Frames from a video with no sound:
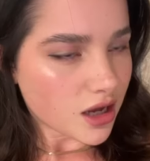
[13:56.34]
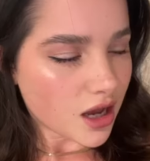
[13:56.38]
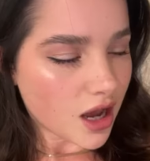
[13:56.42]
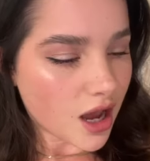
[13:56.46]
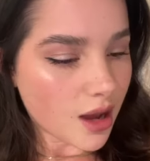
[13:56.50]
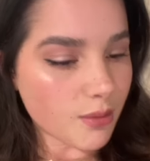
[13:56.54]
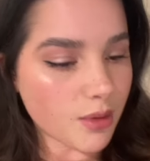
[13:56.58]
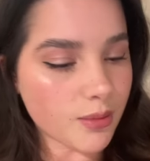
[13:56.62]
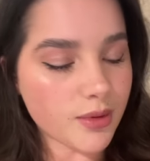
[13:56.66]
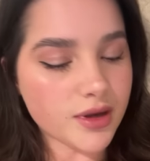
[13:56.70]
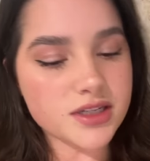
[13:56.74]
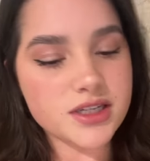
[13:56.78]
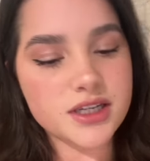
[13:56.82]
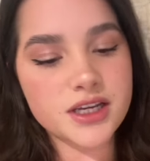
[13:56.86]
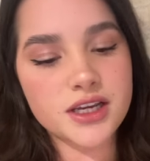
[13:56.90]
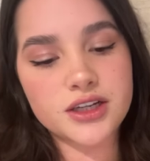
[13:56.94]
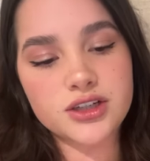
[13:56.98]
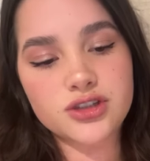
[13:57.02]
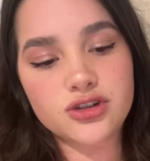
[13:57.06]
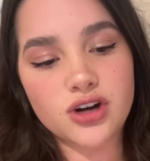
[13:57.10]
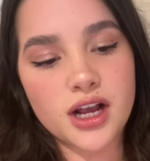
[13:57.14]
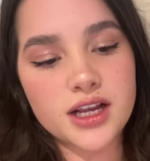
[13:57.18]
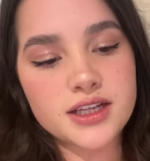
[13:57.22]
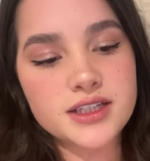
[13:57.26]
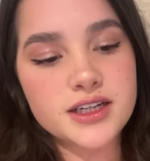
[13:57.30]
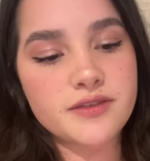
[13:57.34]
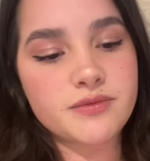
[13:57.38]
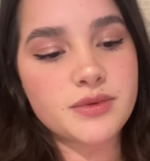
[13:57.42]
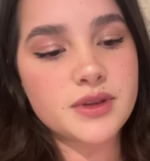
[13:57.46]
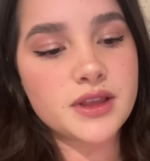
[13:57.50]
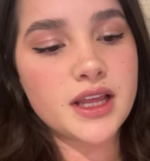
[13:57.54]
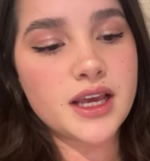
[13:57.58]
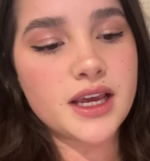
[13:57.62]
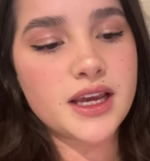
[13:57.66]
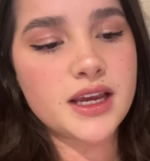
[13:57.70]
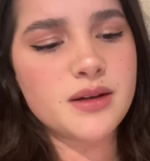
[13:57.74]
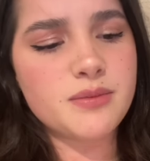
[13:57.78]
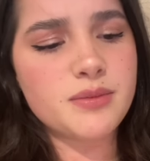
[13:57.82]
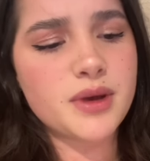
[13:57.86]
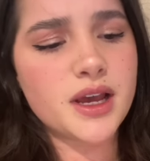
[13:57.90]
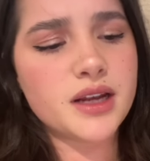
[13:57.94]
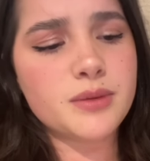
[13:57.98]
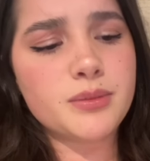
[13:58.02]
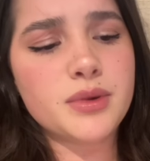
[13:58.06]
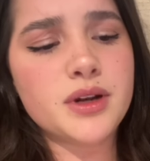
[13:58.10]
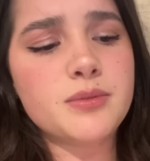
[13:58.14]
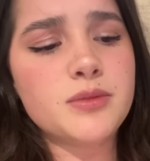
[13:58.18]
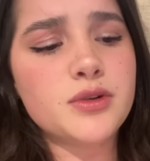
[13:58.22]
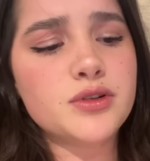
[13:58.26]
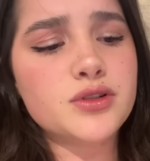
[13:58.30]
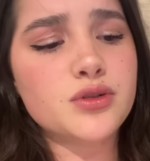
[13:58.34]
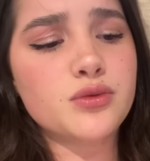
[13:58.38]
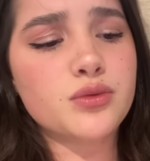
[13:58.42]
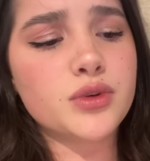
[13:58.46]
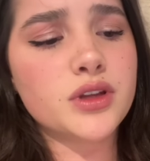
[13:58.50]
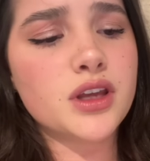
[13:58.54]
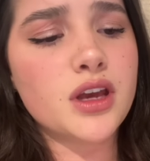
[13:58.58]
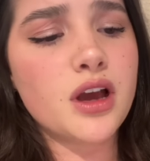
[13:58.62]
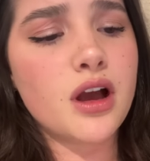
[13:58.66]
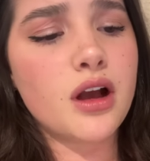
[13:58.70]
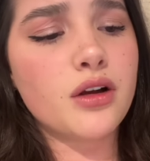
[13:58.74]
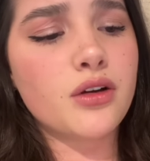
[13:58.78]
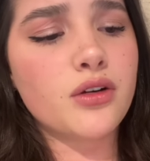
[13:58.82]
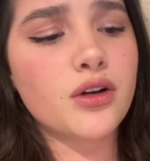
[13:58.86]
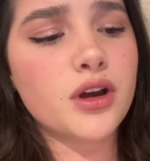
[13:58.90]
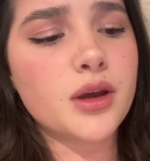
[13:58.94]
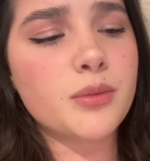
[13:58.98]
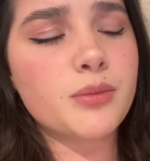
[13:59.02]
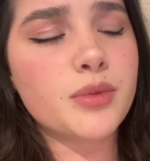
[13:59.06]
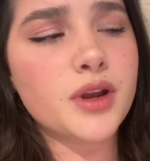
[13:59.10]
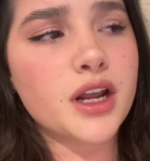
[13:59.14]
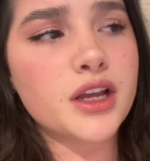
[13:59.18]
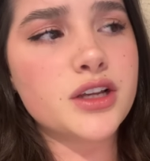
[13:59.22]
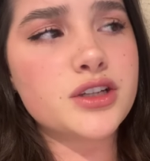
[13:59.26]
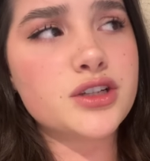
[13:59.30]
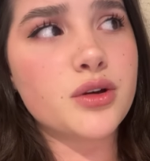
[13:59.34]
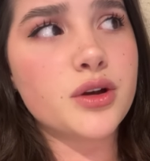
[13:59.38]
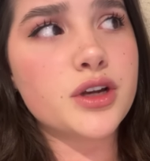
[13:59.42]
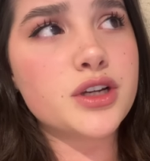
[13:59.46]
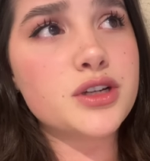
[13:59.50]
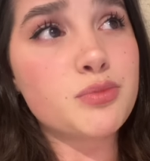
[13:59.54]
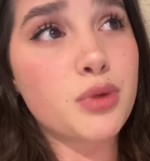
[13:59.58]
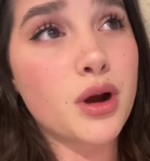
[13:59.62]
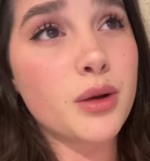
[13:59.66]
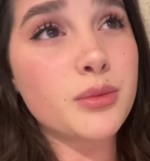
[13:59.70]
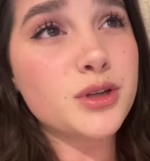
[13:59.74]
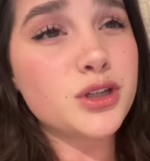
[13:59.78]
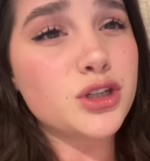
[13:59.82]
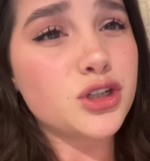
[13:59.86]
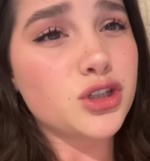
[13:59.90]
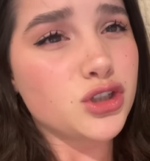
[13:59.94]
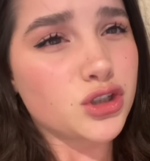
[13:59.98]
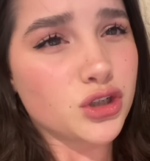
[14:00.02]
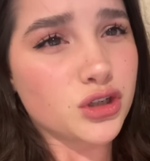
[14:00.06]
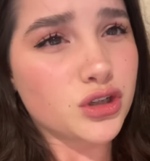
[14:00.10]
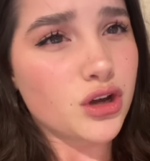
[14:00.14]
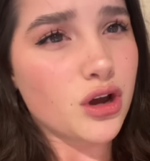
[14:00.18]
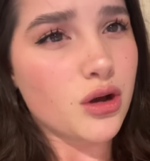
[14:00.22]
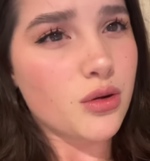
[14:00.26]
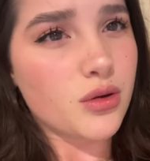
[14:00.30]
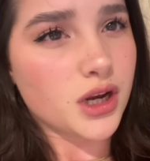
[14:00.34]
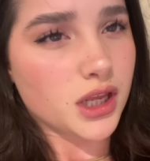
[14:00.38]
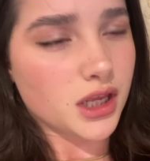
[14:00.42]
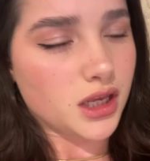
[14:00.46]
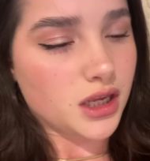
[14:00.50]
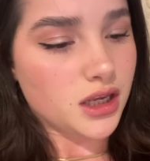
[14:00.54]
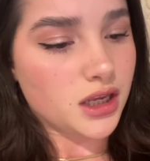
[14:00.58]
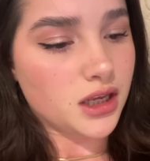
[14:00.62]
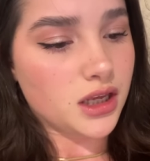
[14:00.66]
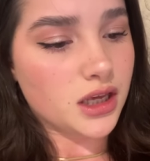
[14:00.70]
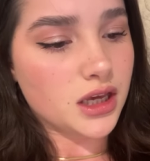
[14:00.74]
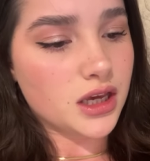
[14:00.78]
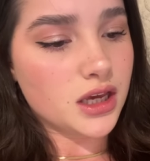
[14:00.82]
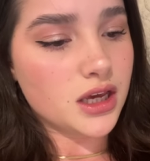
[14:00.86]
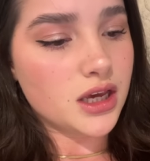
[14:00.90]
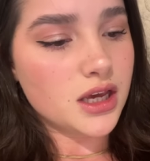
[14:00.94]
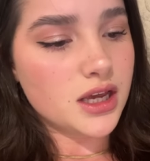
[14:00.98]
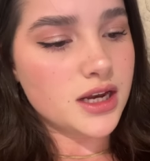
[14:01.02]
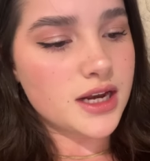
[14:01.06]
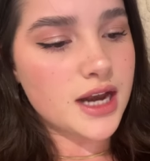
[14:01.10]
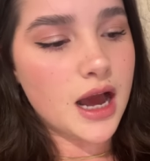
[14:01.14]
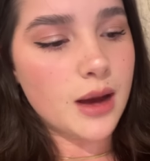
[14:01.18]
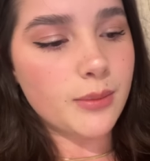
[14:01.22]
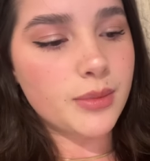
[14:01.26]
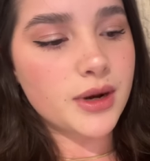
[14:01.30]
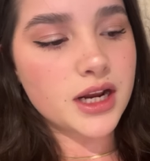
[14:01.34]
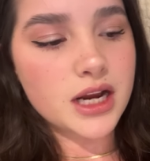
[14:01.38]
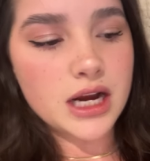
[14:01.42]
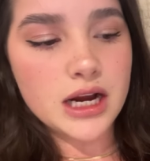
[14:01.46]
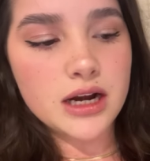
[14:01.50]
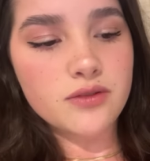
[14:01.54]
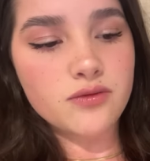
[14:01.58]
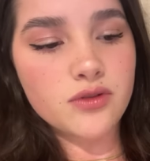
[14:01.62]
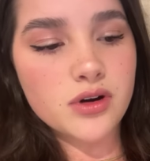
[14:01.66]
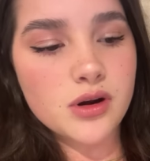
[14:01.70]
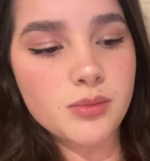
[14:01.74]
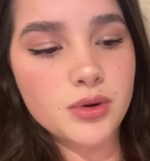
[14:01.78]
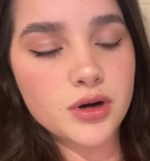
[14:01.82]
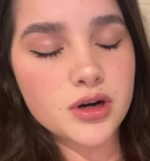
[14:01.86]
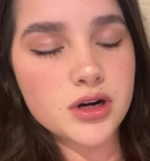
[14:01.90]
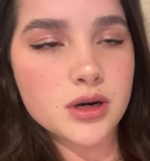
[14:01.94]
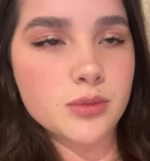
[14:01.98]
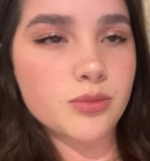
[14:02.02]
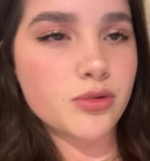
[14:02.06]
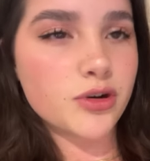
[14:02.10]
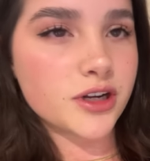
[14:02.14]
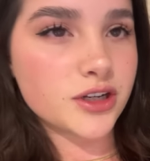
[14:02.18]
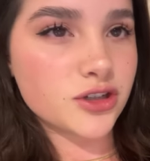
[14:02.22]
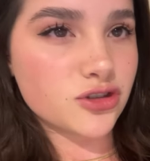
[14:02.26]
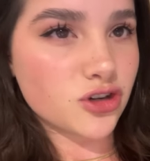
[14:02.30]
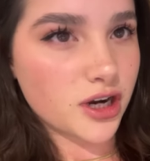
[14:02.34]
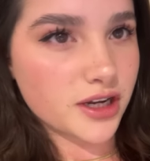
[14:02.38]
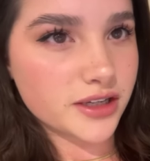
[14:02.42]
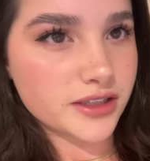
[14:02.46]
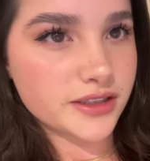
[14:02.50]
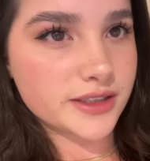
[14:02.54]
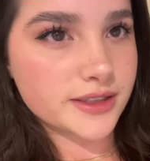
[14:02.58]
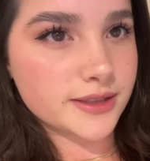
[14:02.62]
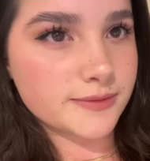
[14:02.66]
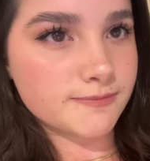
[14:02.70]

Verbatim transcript: I'm about to get dressed. I've been laying in bed, but I'm also really hungry. But I so I probably should go and eat now, but I kind of want to put on a pretty dress